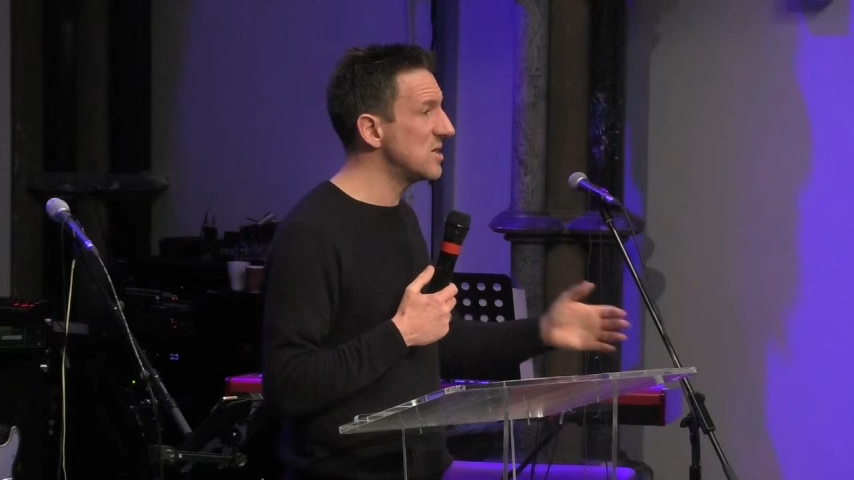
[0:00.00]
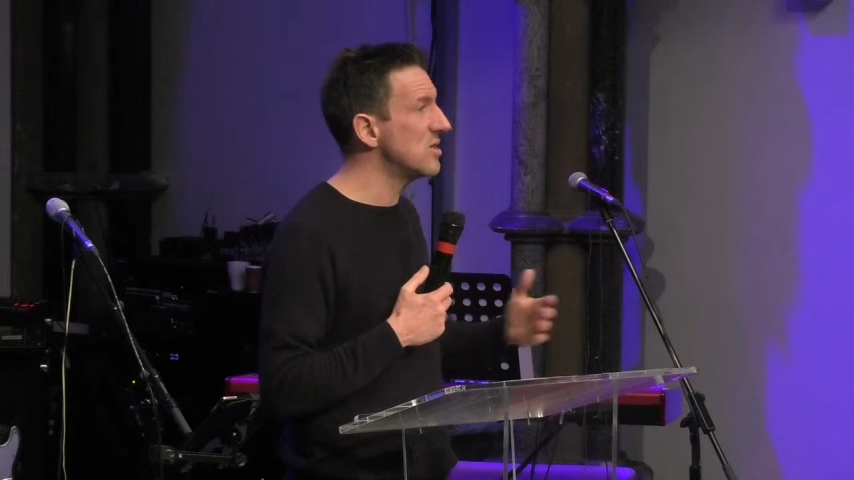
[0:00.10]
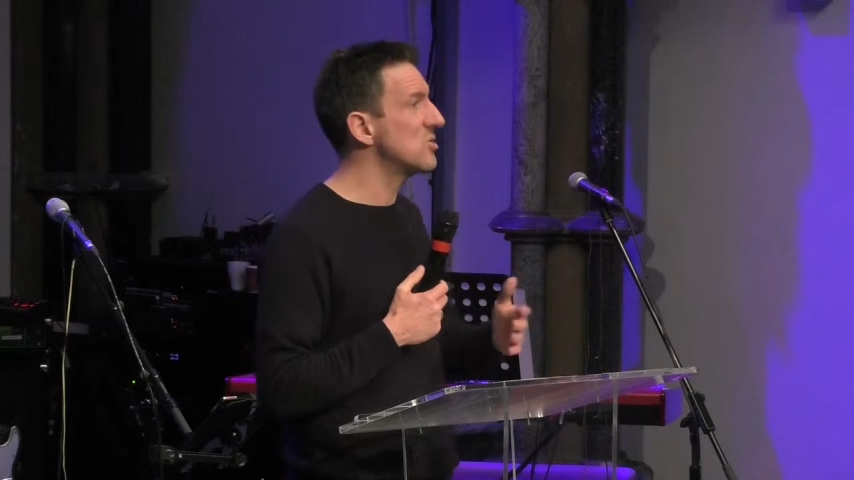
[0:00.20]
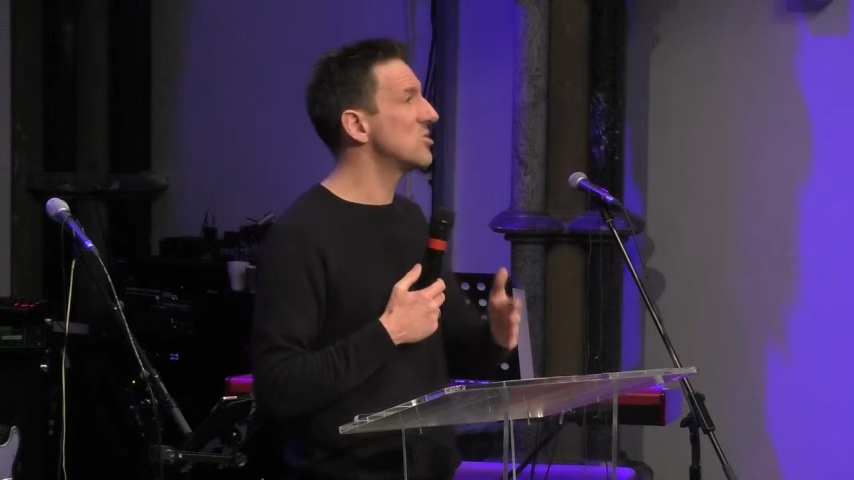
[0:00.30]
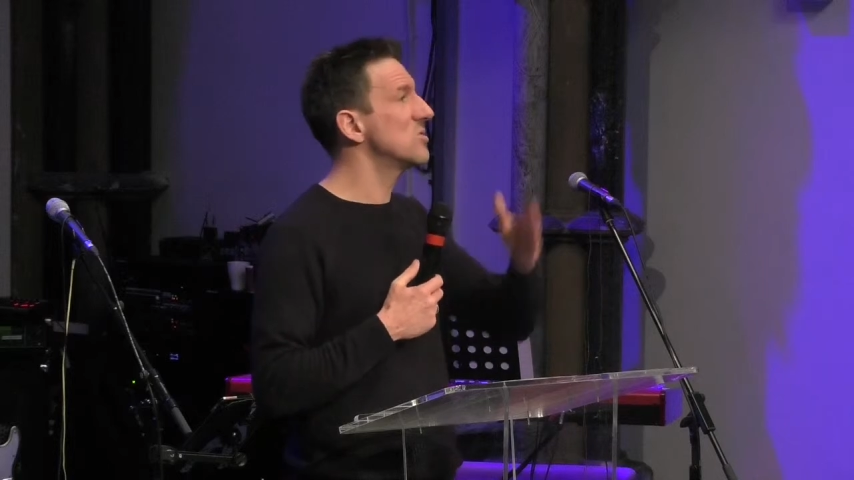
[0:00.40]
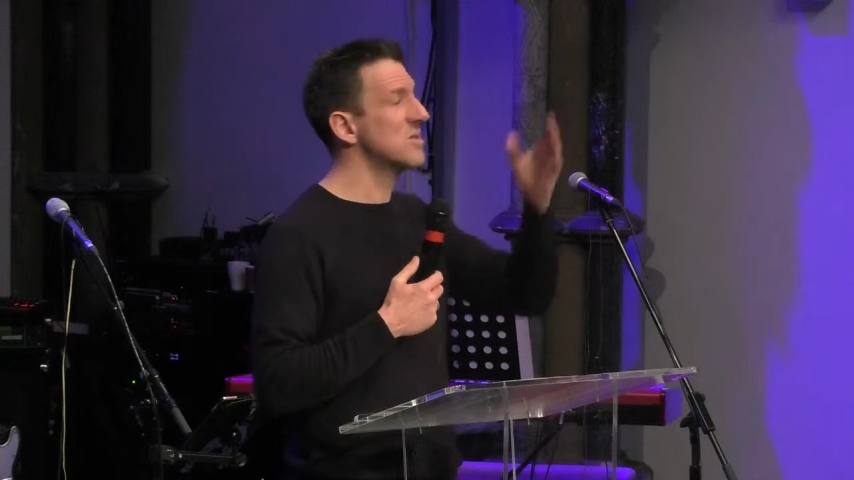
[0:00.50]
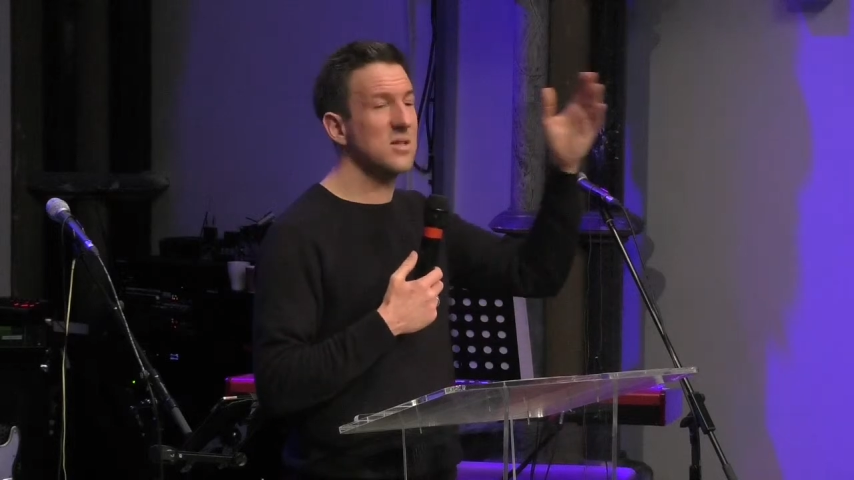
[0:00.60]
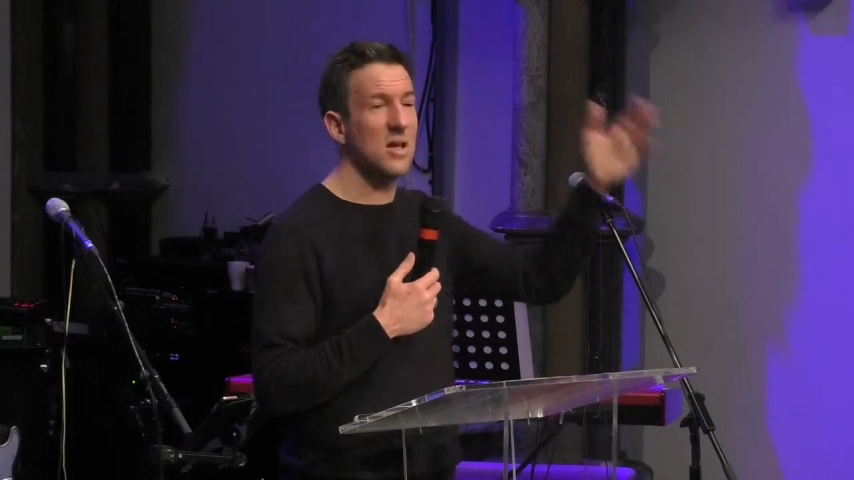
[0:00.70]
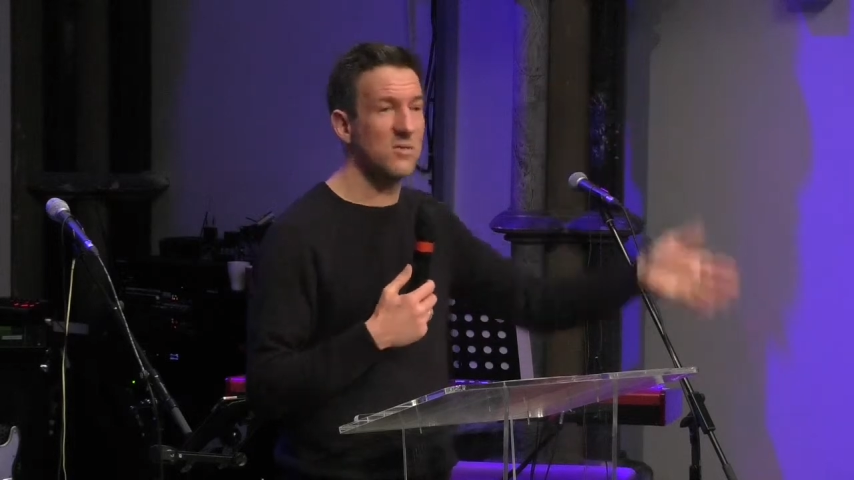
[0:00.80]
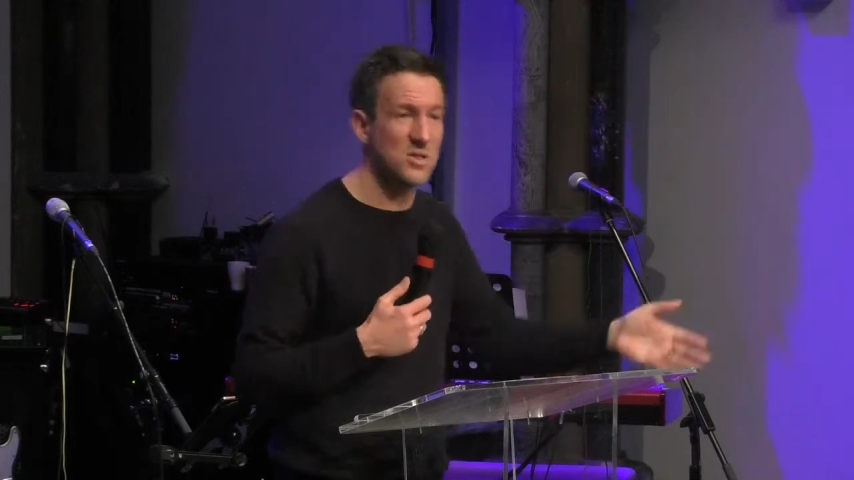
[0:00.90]
he didn't choose the
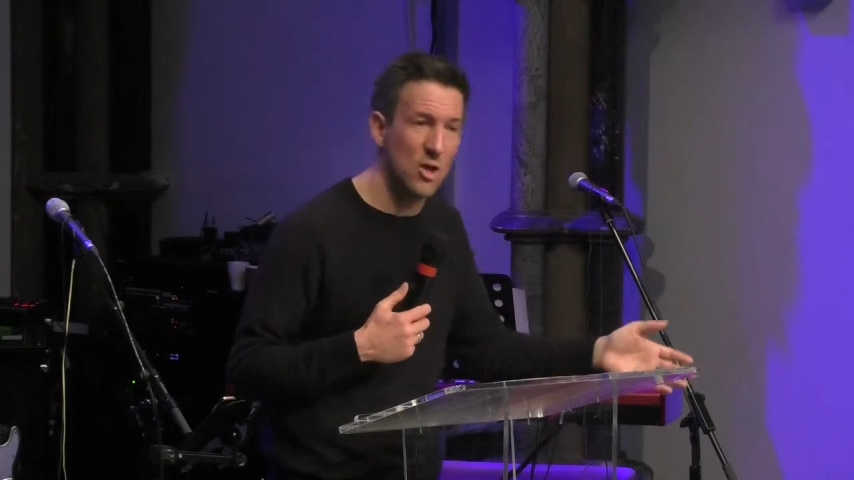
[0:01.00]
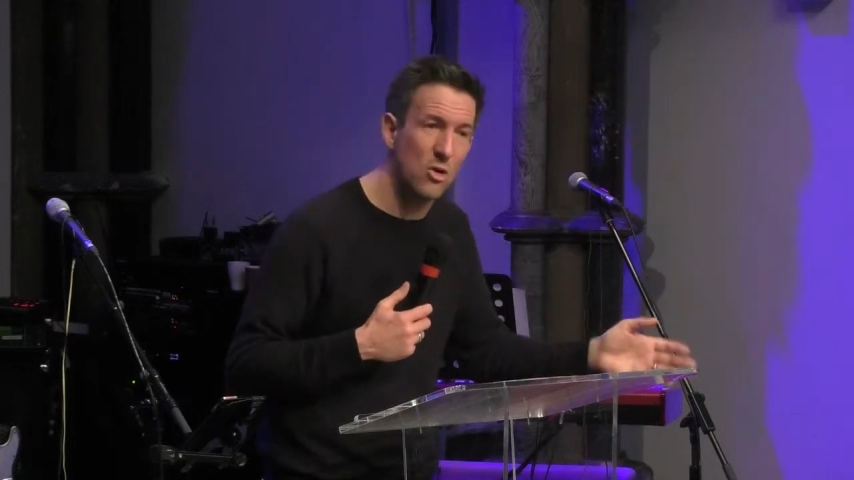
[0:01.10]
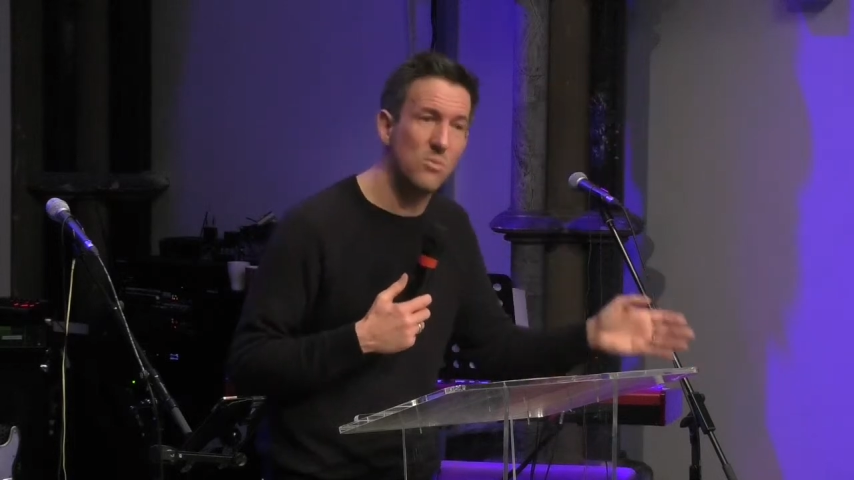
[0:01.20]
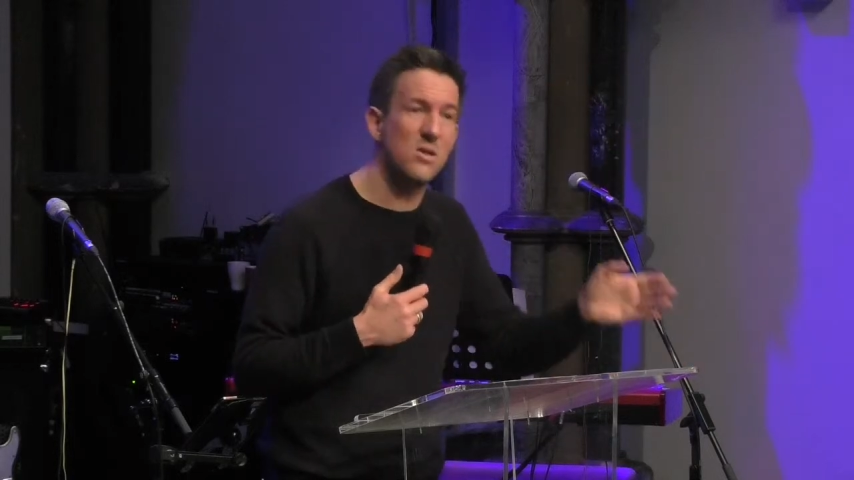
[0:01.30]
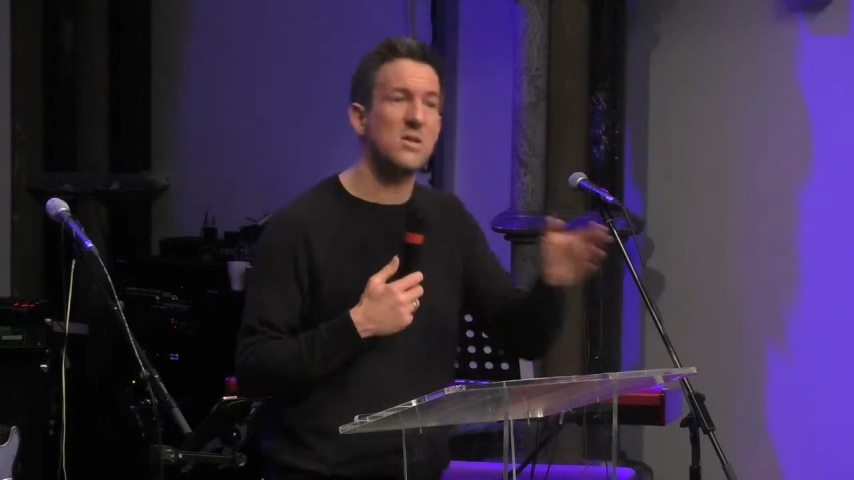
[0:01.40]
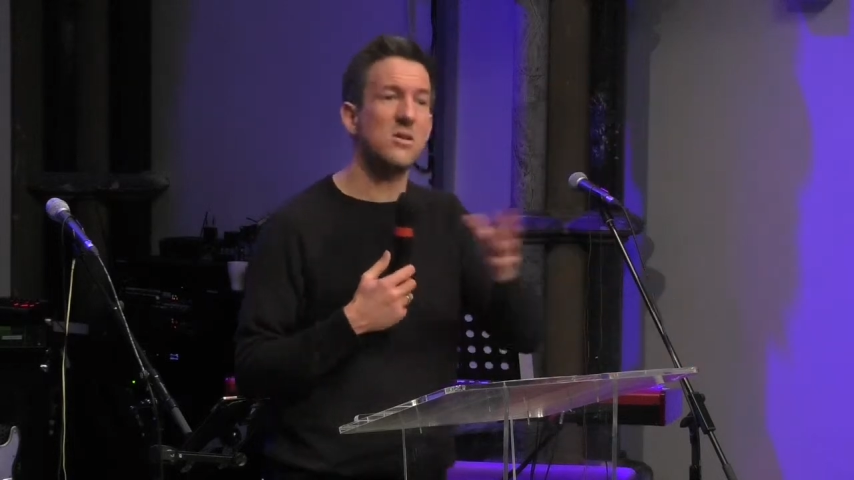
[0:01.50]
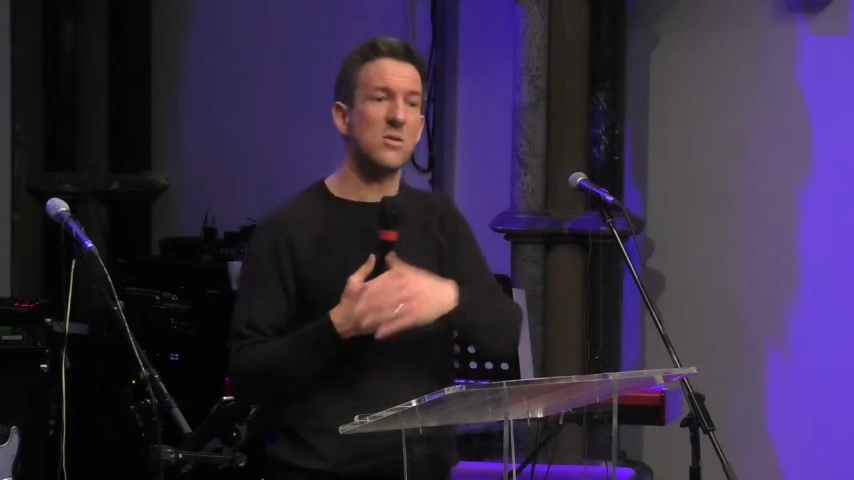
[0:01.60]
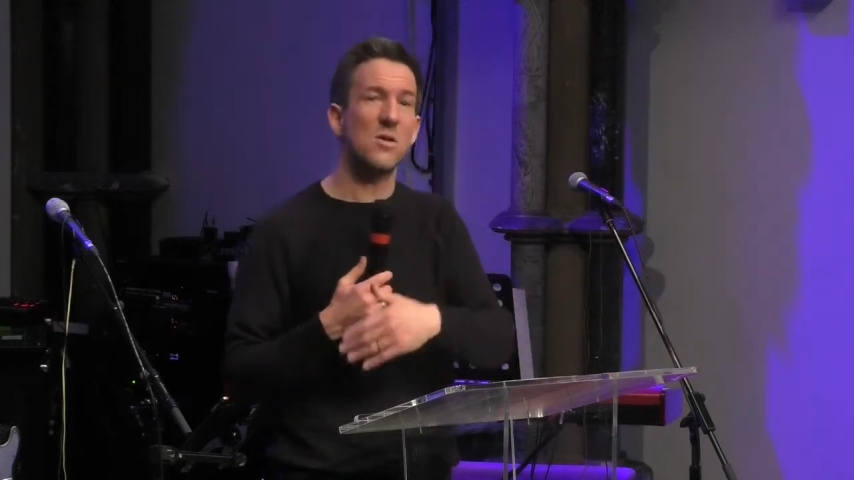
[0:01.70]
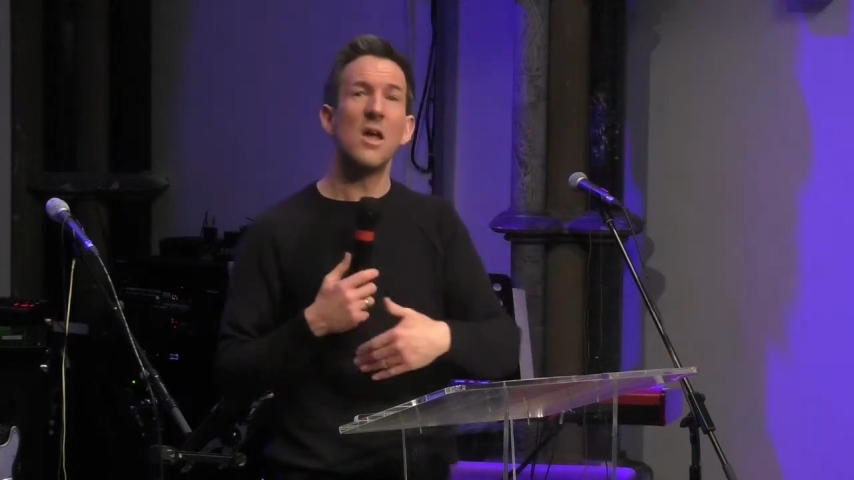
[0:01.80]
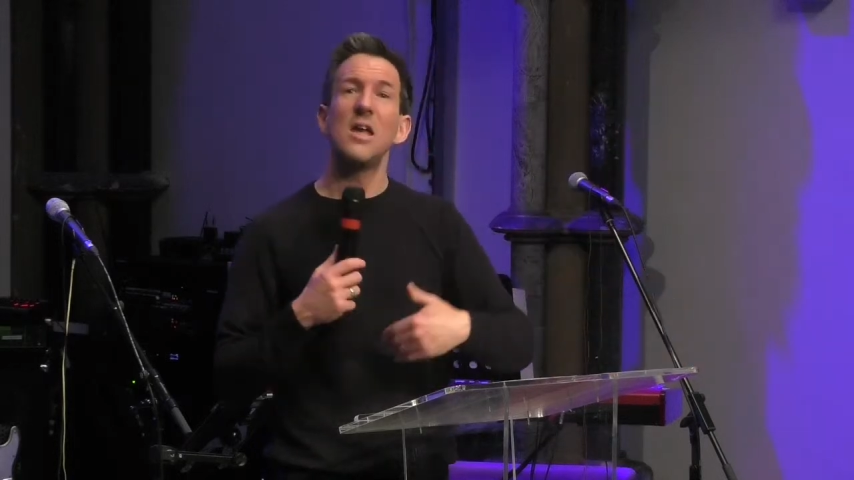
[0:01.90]
Day of Atonement.